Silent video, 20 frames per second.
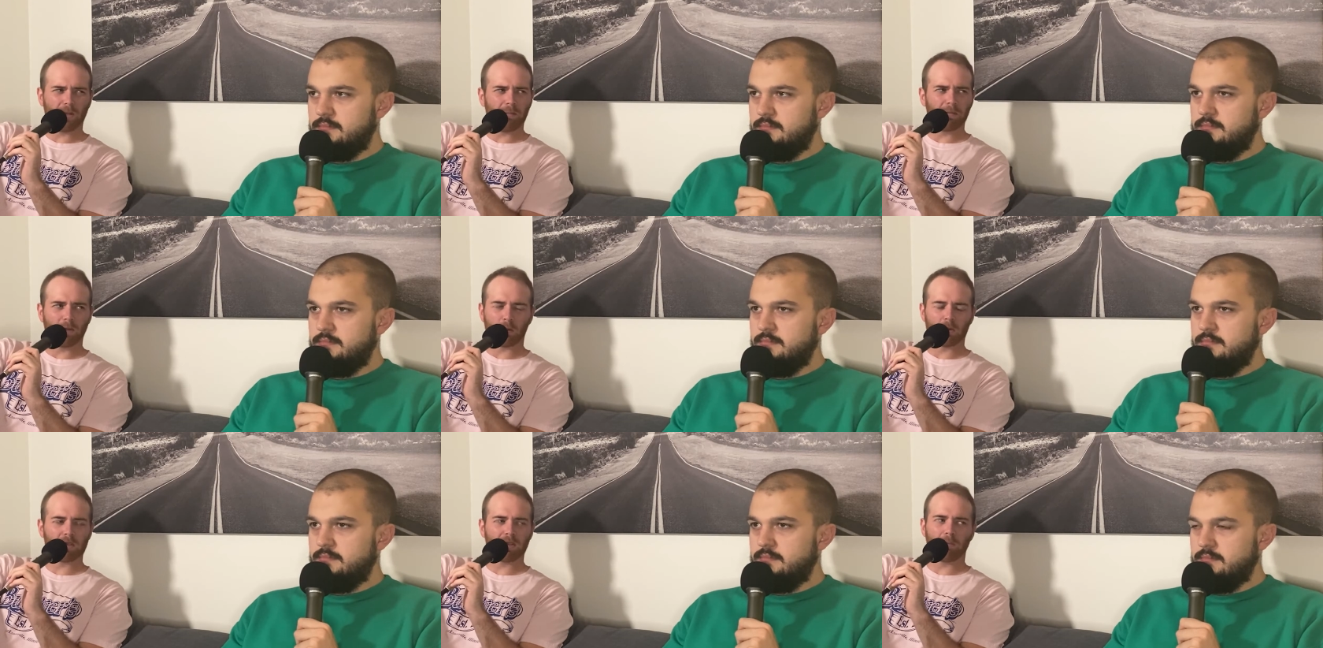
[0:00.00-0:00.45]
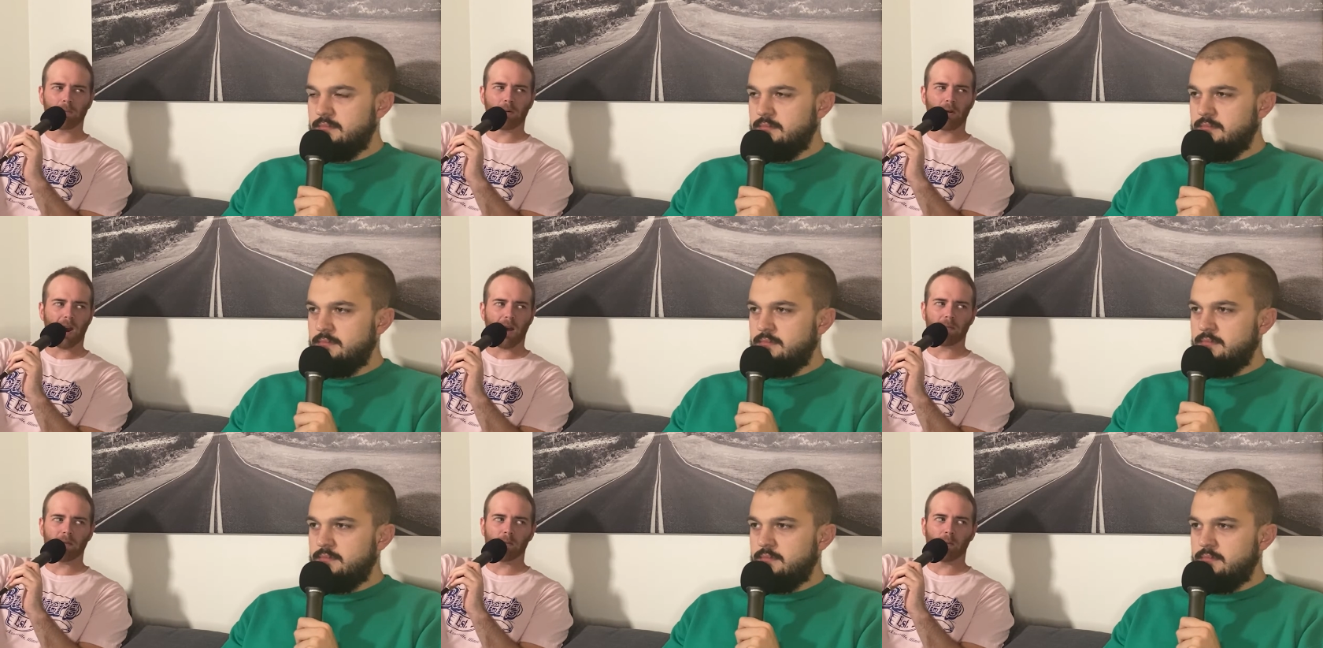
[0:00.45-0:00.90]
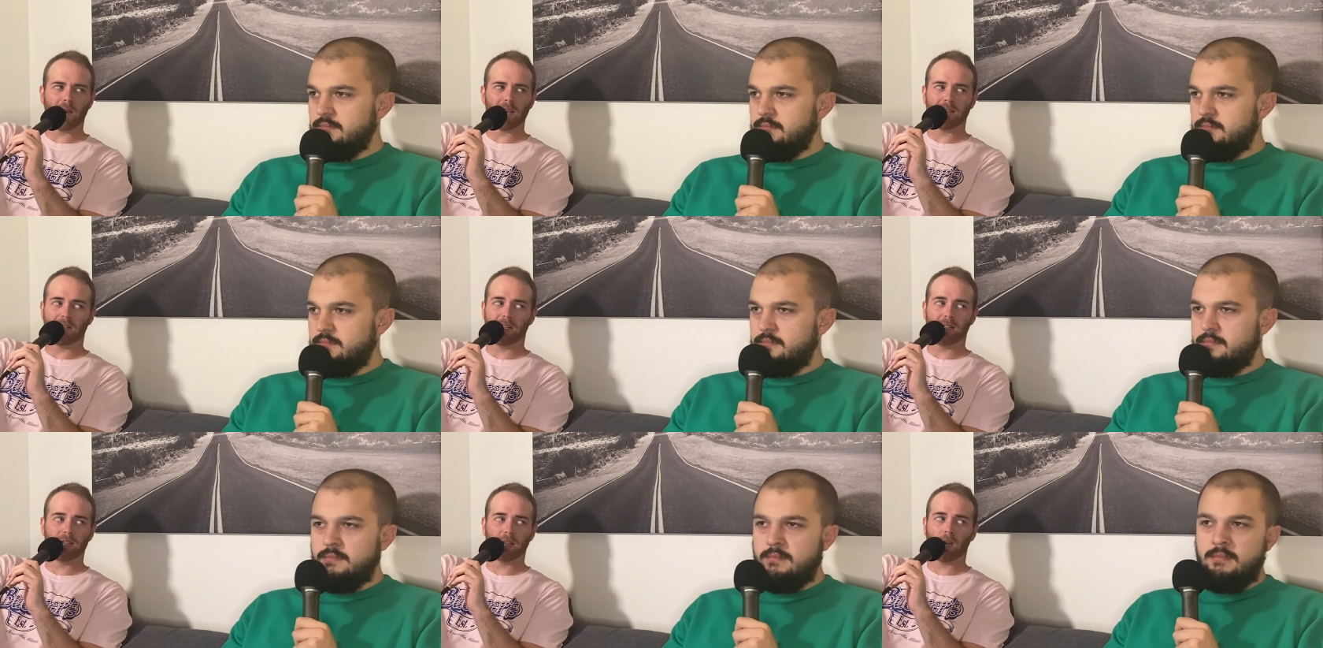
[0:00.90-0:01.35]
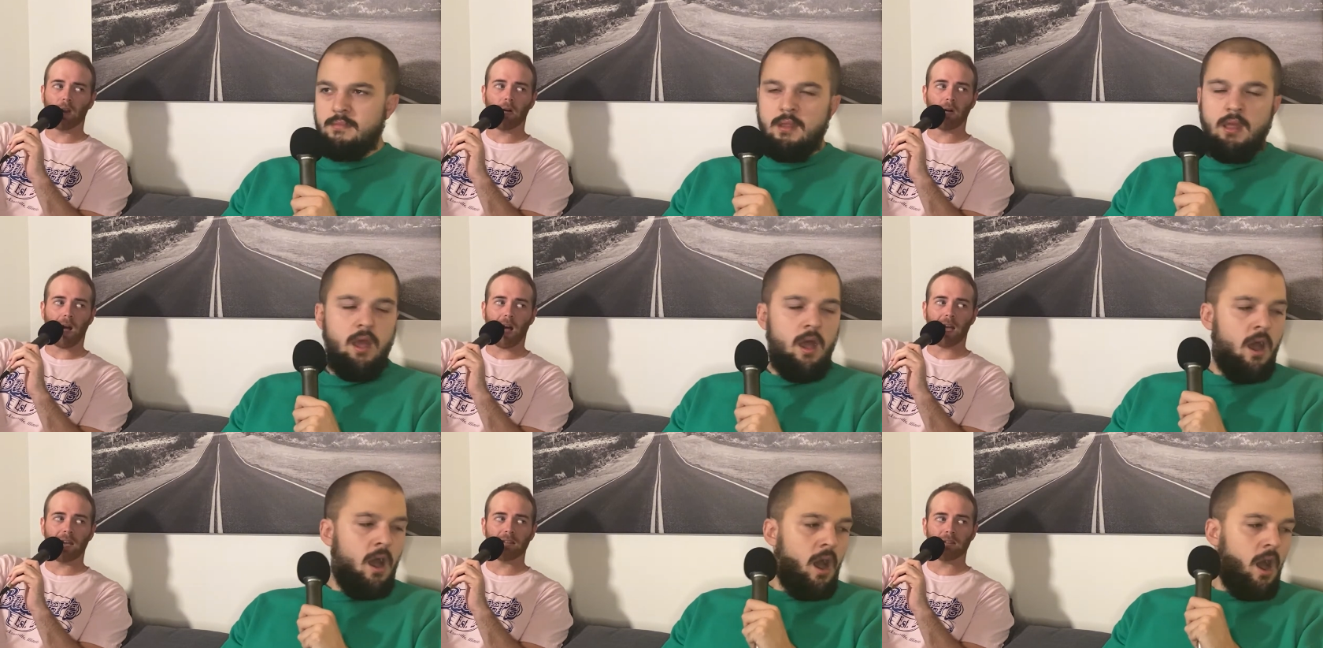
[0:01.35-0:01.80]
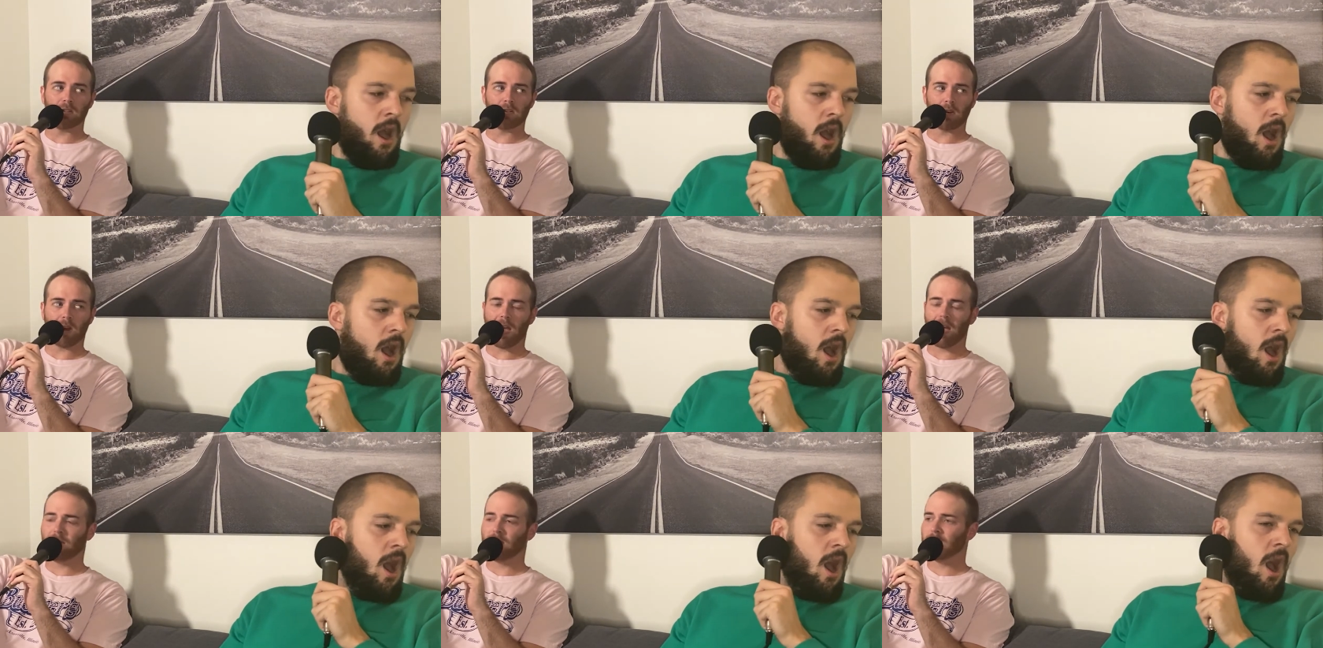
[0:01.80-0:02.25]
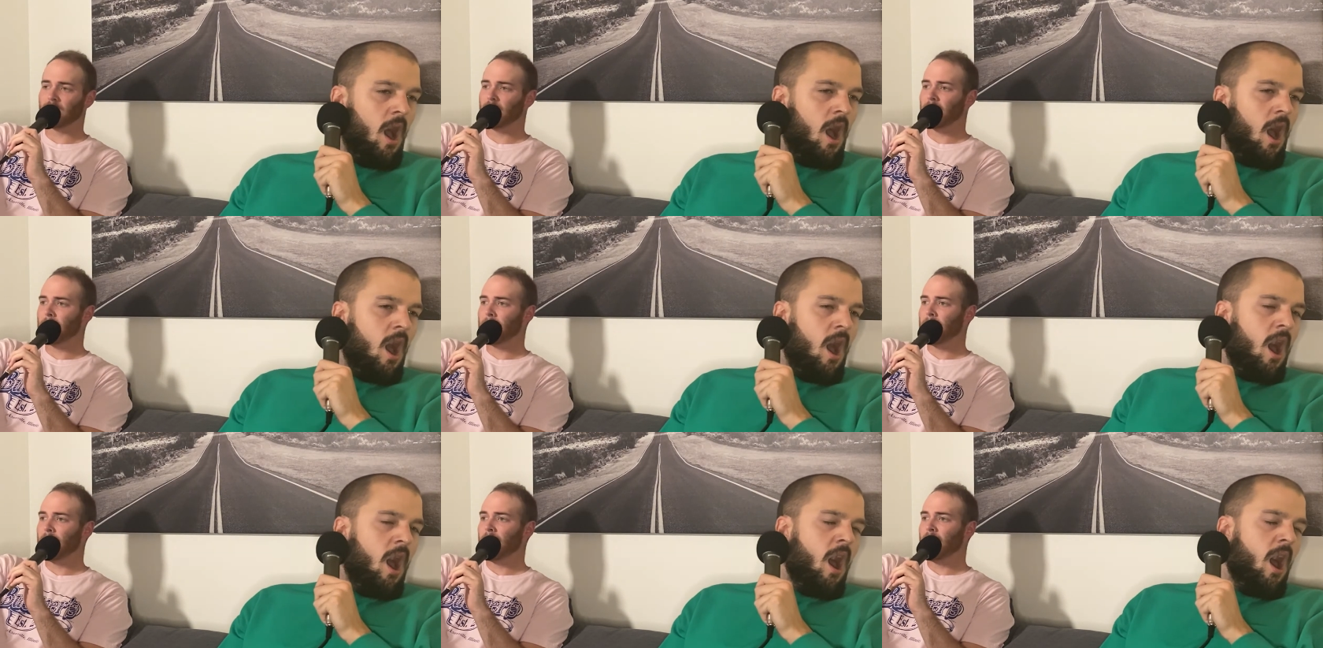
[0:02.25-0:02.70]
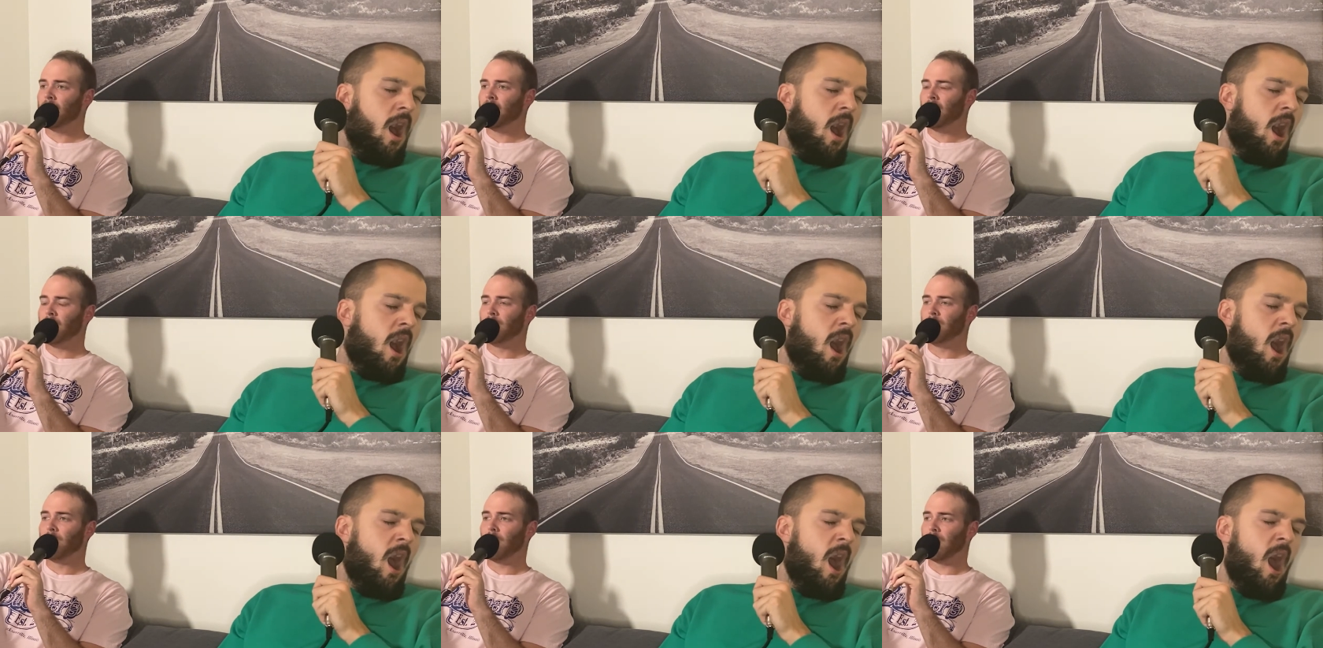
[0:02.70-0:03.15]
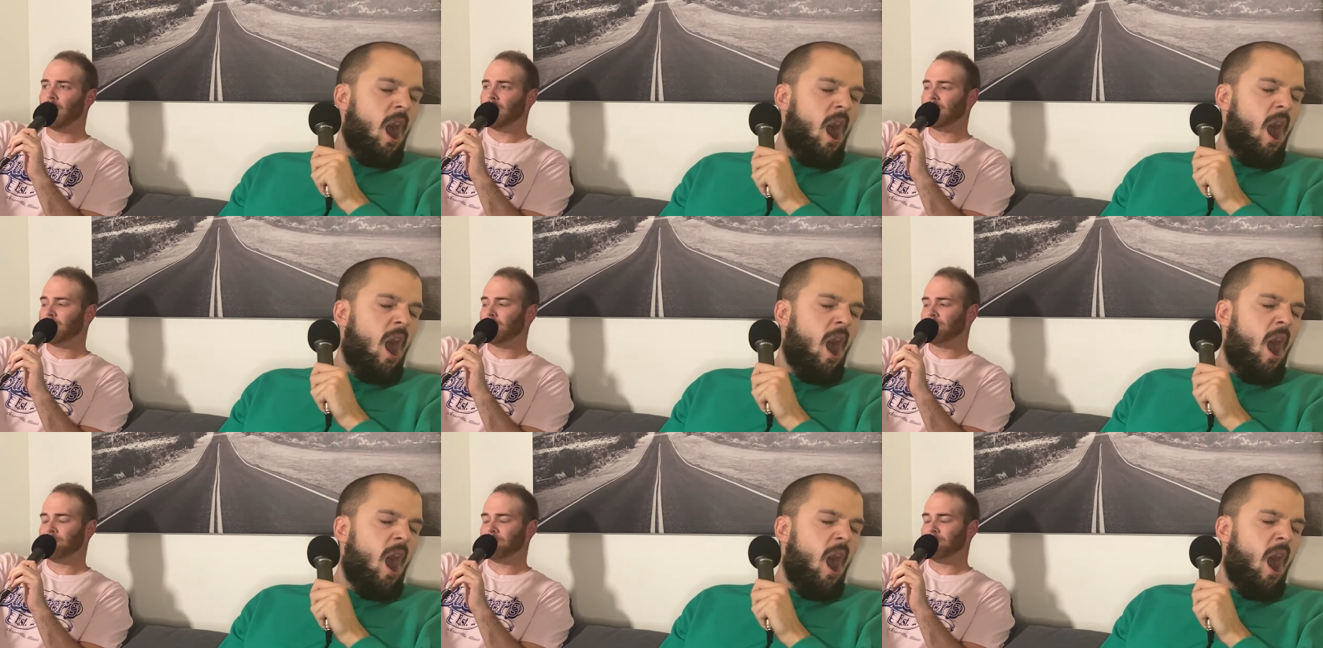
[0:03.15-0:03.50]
Speaker 1: There was some problem why he didn't go high in the draft, but